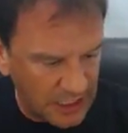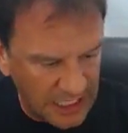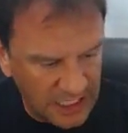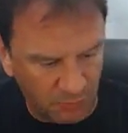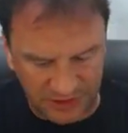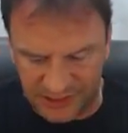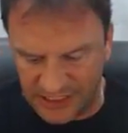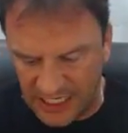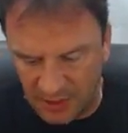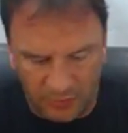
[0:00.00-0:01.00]
And once
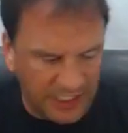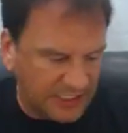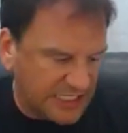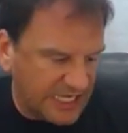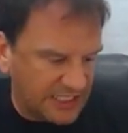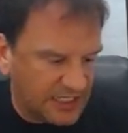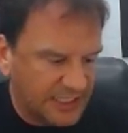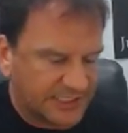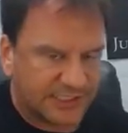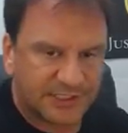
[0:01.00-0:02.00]
again, we take the
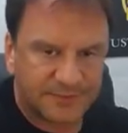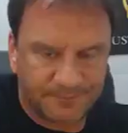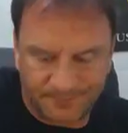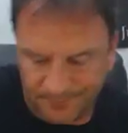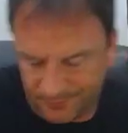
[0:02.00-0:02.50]
dice.